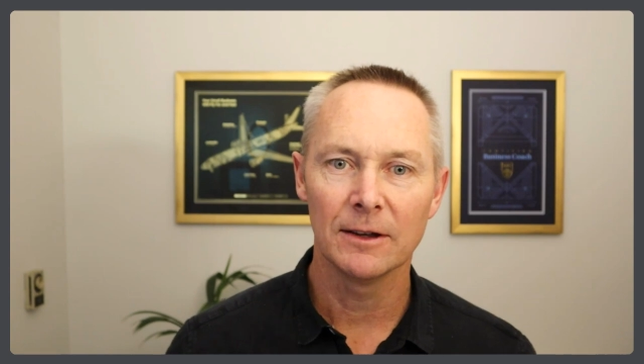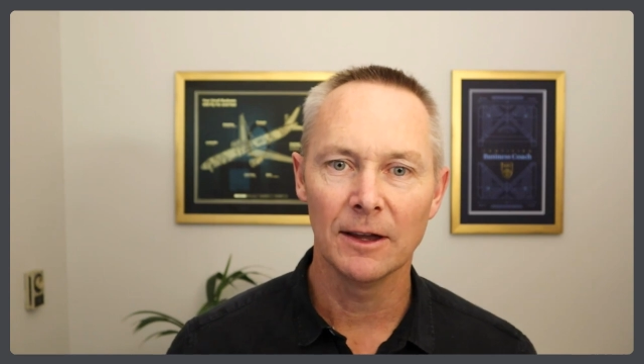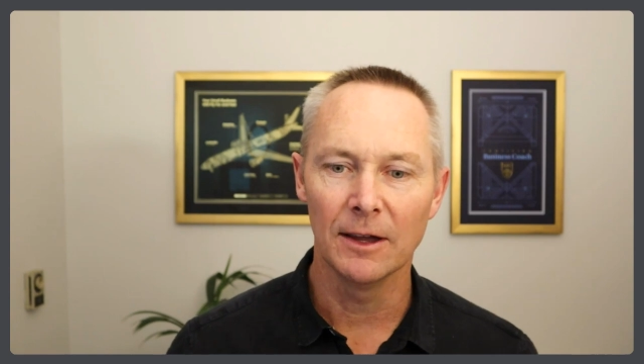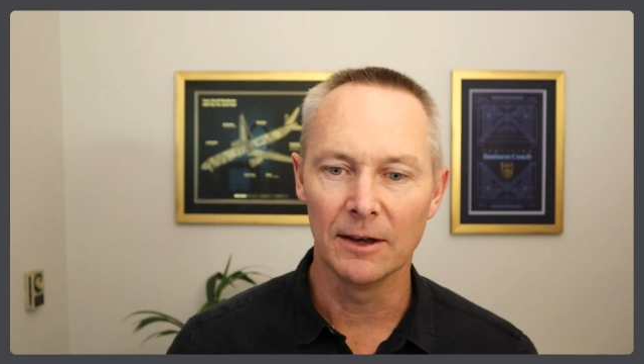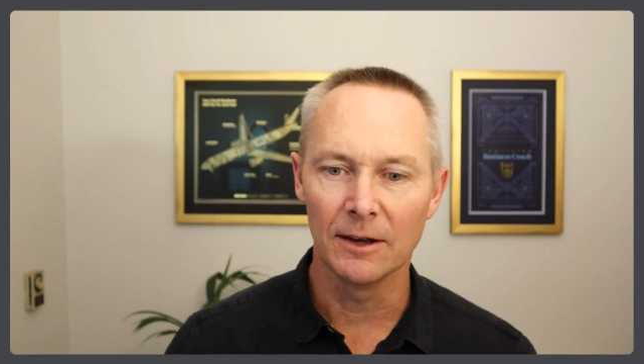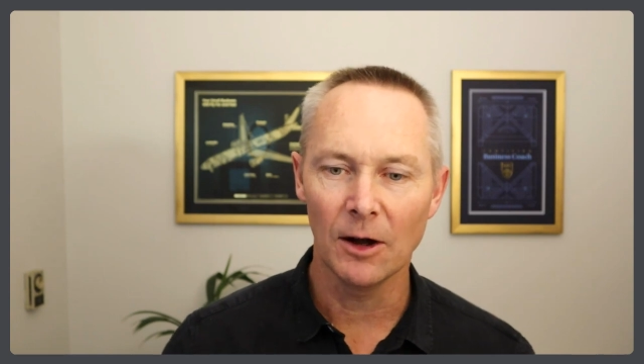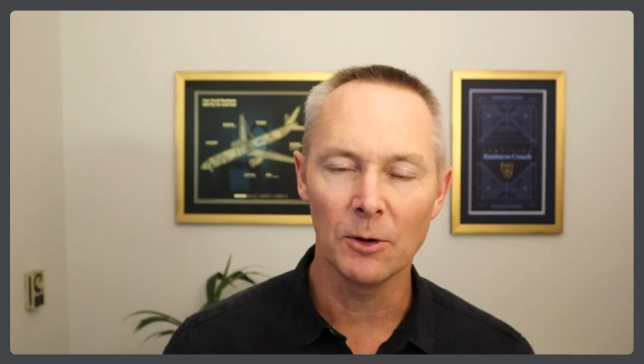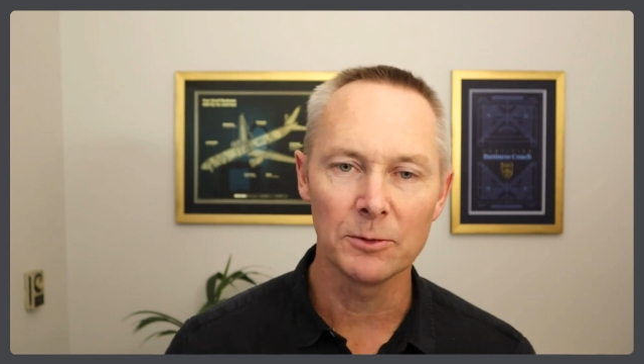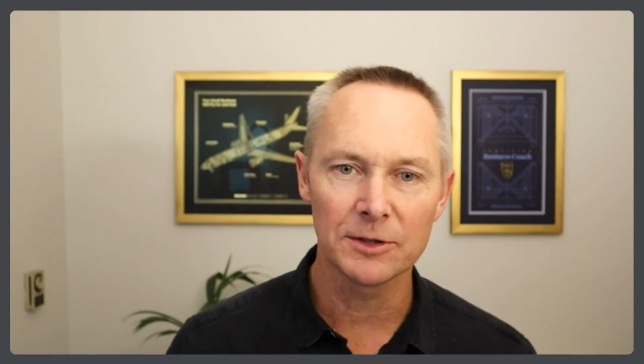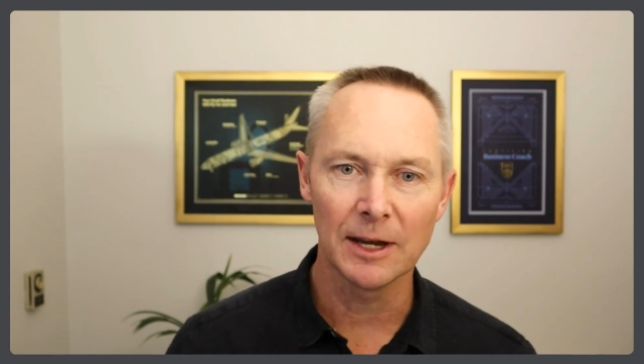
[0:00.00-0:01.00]
in the
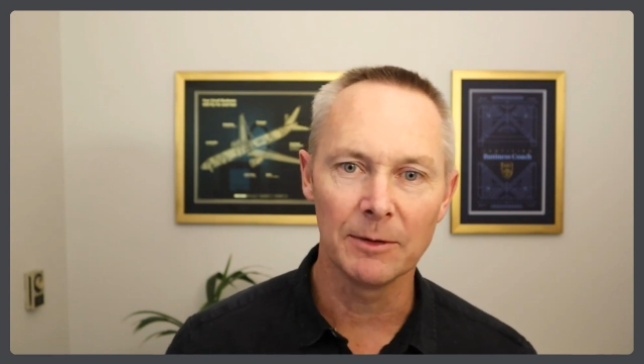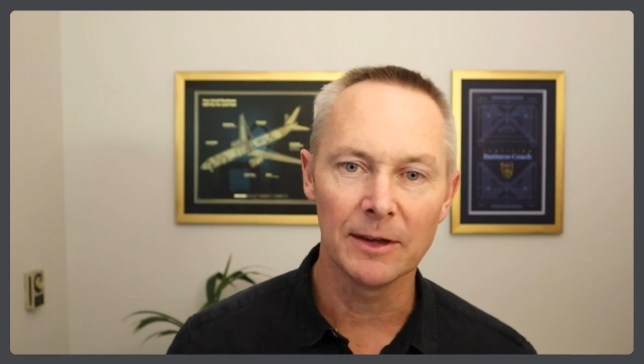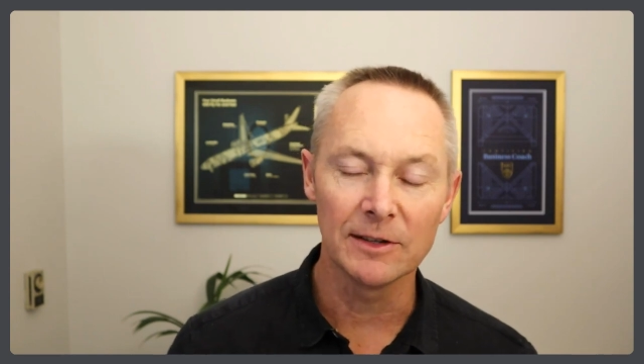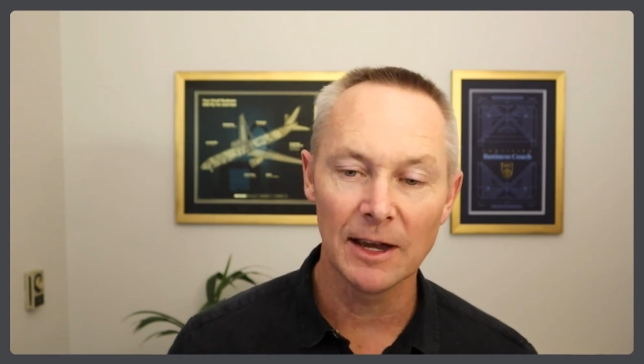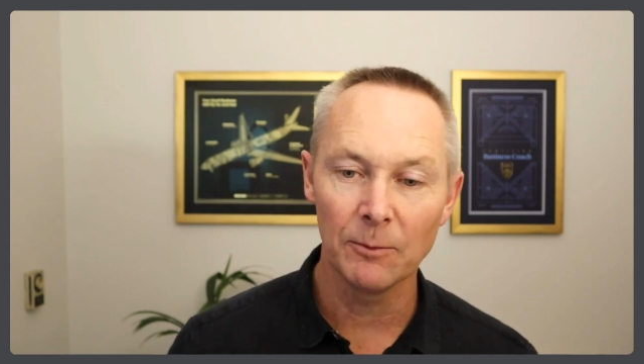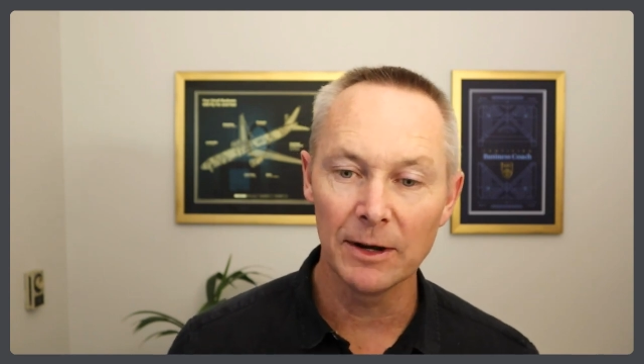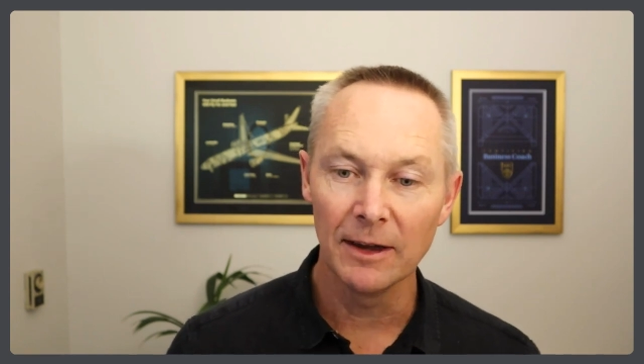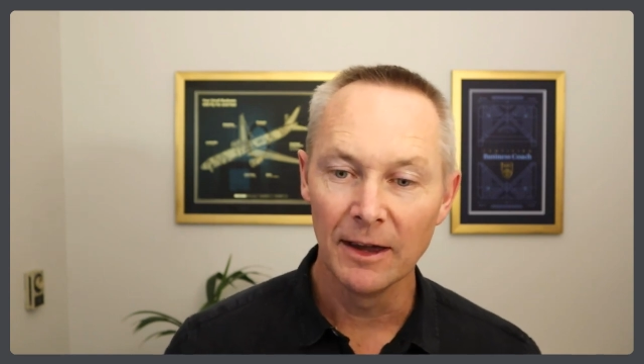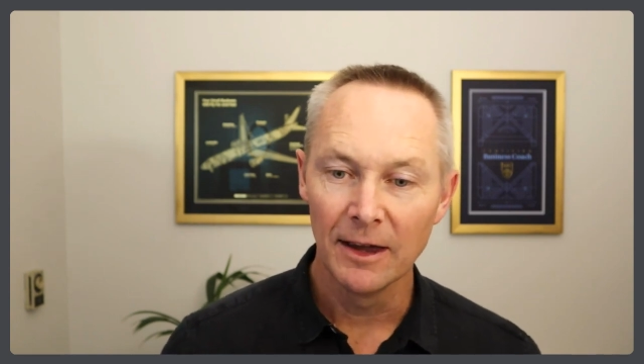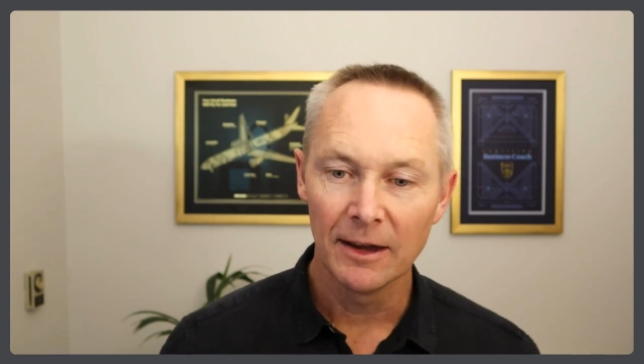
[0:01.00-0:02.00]
whole scheme of things, and we
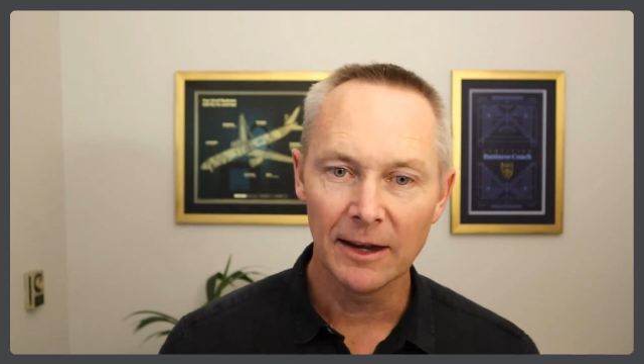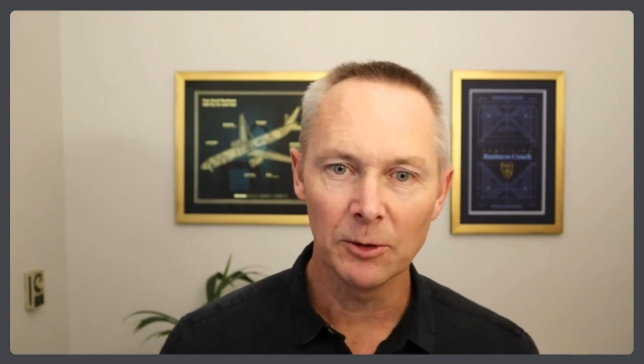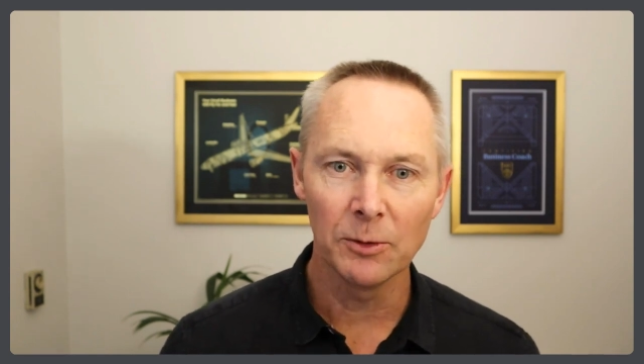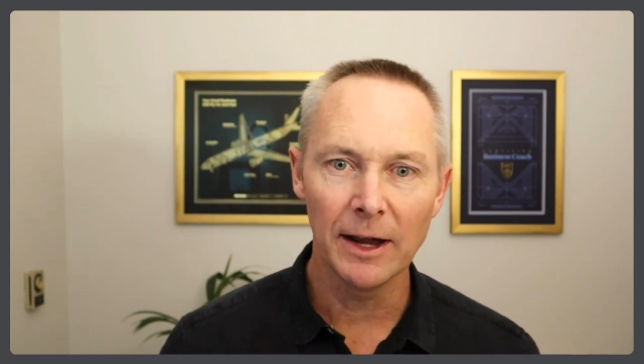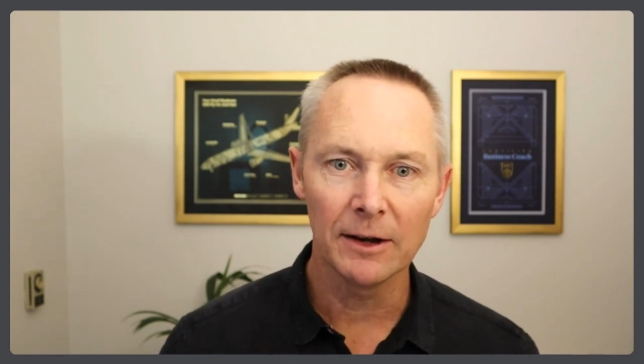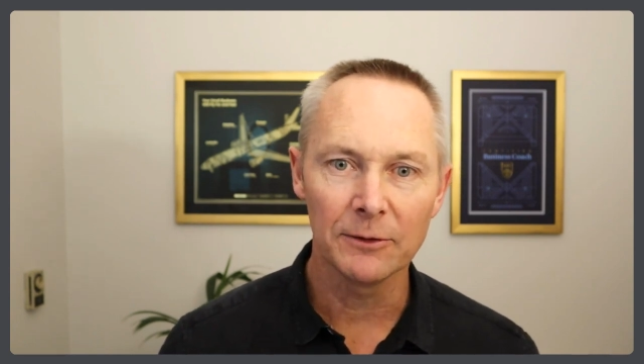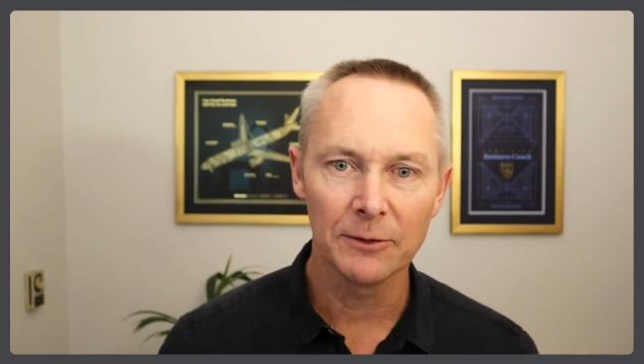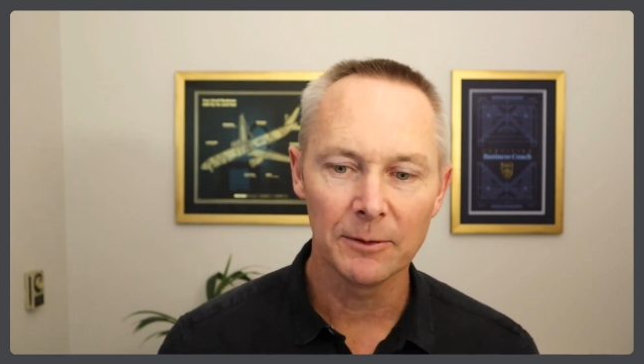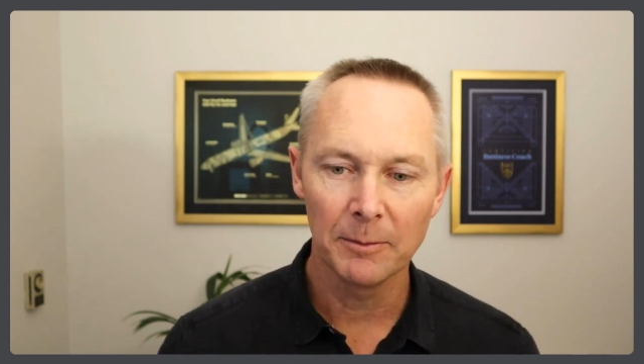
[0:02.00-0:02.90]
get all out of